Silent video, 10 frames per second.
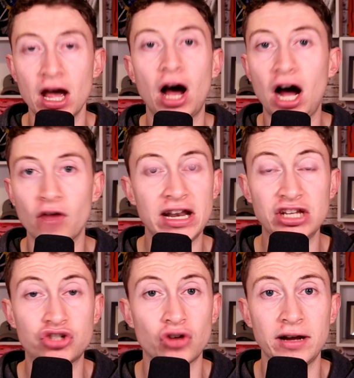are
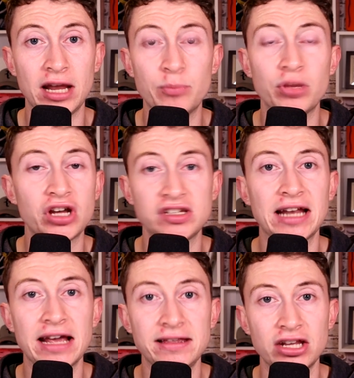really struggling because
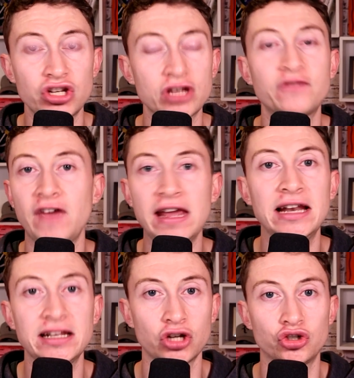United are just
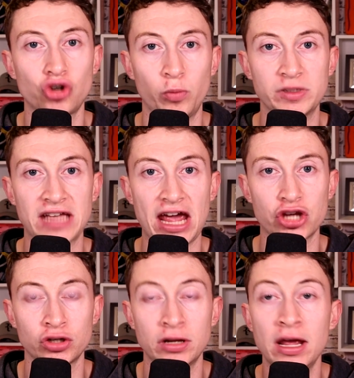failing to control
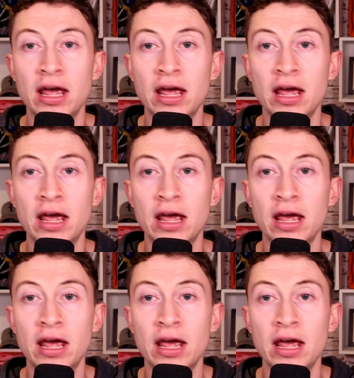possession,